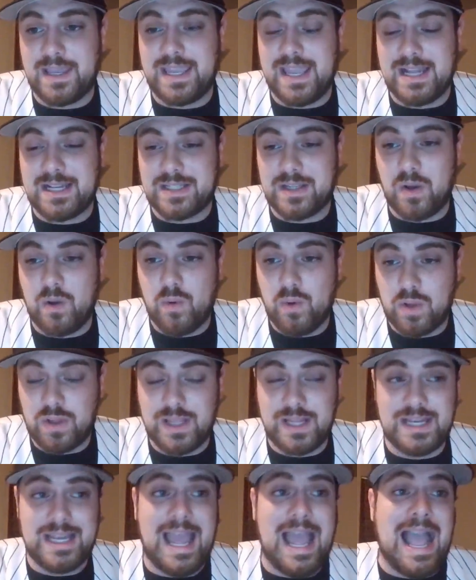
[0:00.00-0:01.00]
against
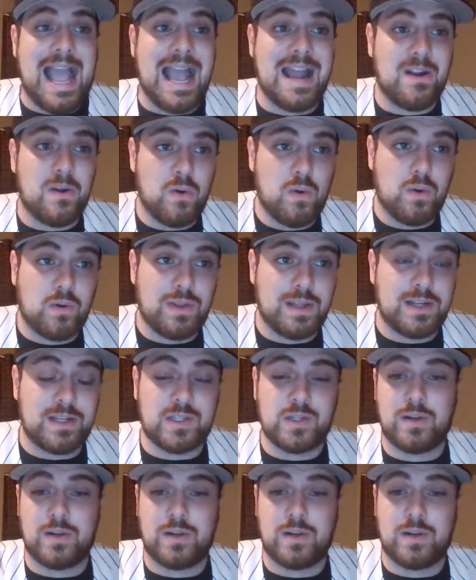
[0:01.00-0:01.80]
Oakland at Oakland,